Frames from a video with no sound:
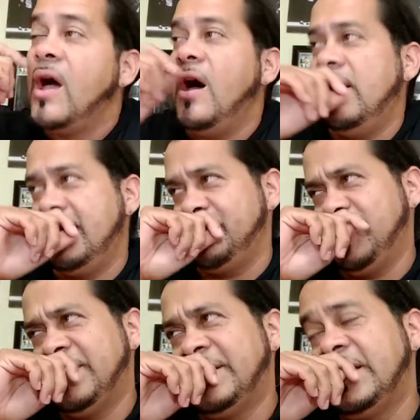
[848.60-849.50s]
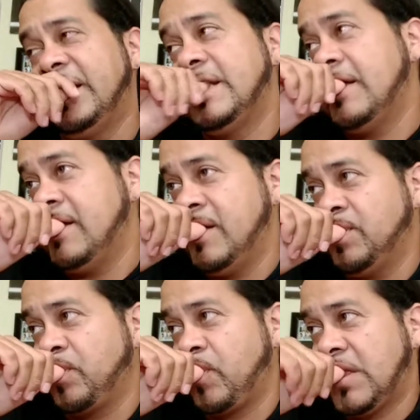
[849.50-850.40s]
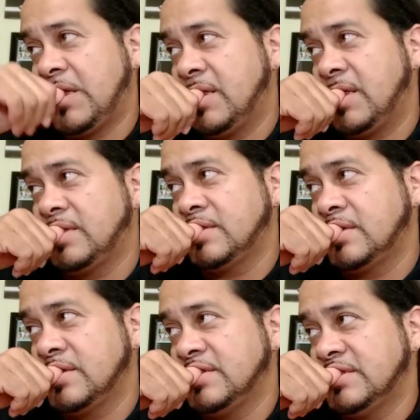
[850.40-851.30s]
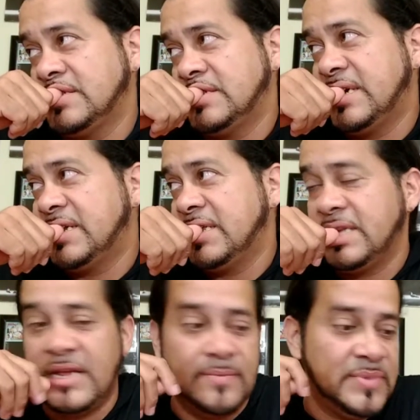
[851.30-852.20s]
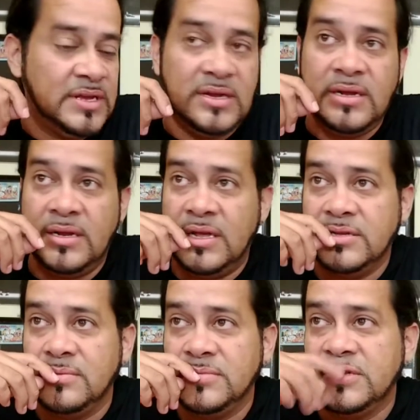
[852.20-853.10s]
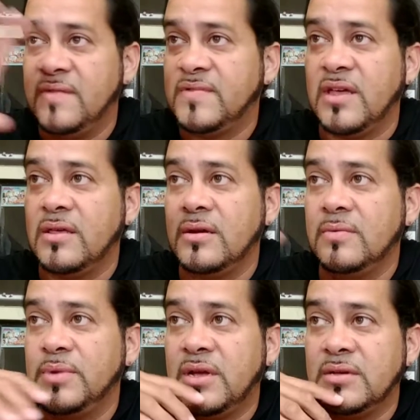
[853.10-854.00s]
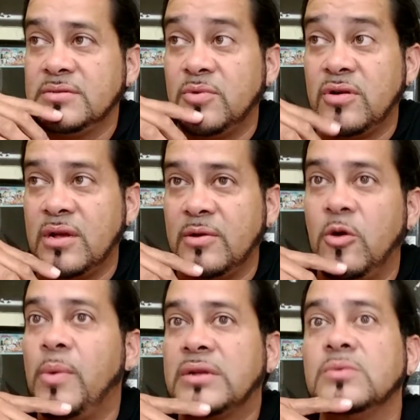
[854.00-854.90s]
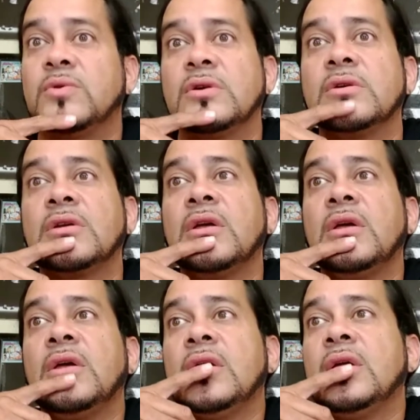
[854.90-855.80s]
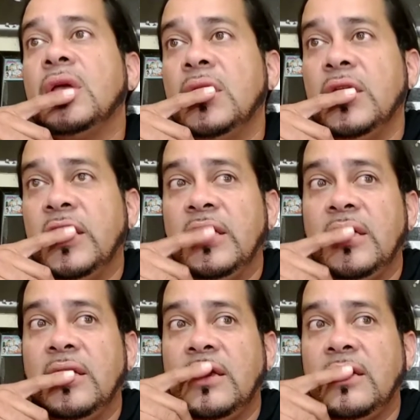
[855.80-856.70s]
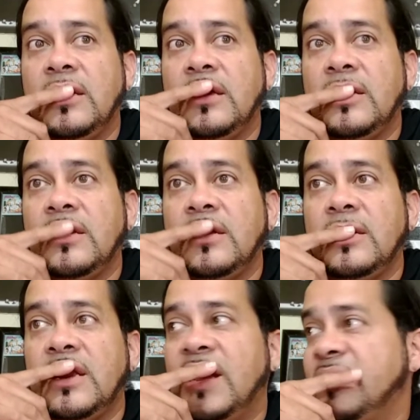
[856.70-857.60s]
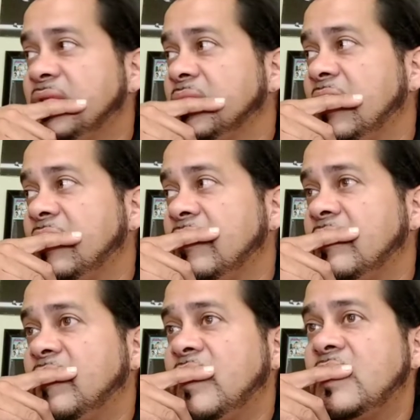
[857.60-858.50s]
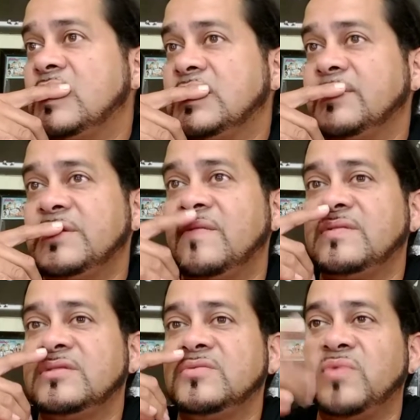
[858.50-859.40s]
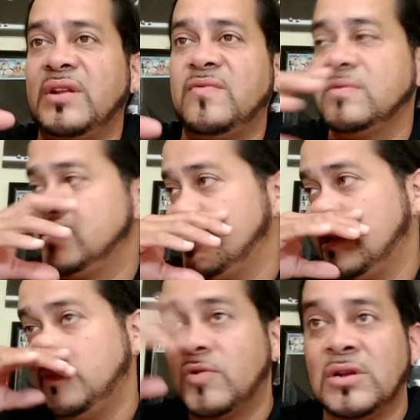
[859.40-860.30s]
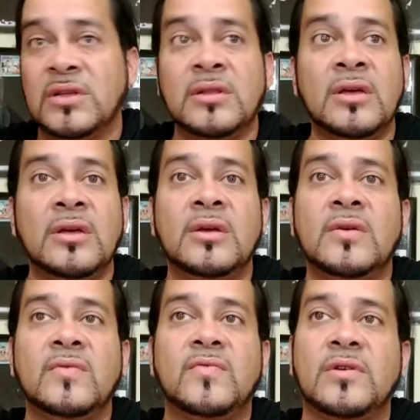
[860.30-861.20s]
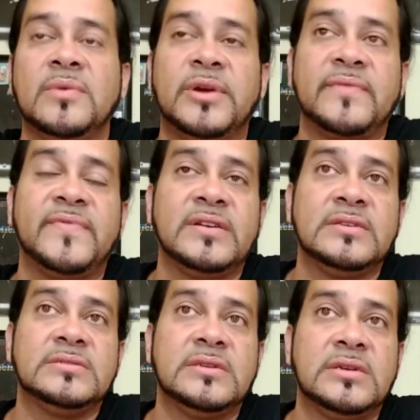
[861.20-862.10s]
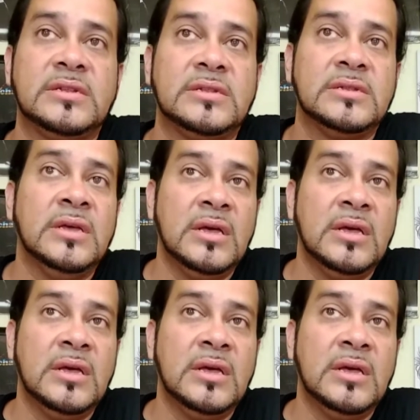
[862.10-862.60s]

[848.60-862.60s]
Um, and then um, I gotta clean up and get some stuff together because tomorrow I gotta go back to work. And I have to have some stuff ready for Trina in the morning for her breakfast and